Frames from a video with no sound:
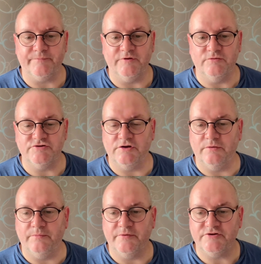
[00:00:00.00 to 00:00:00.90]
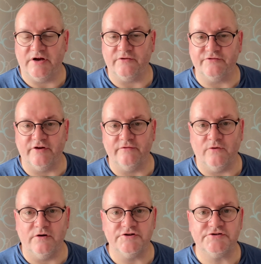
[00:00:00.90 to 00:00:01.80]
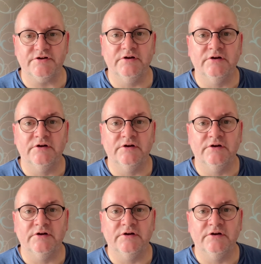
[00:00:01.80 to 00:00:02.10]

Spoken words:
YouTube channels that I've watched